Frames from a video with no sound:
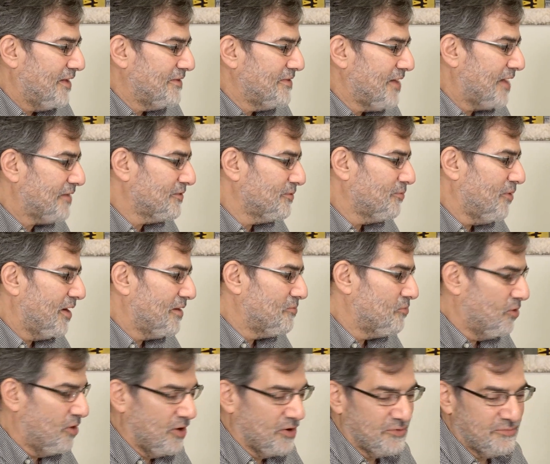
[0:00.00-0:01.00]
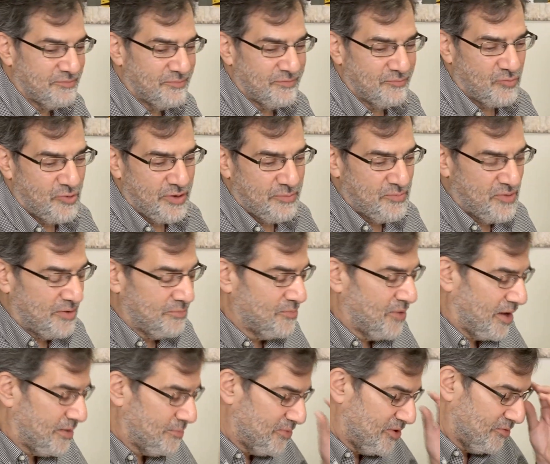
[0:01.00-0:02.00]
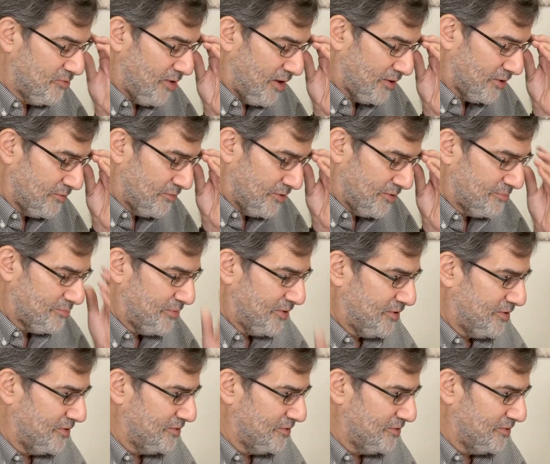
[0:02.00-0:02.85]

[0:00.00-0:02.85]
And that's why Walt Whitman might be relevant,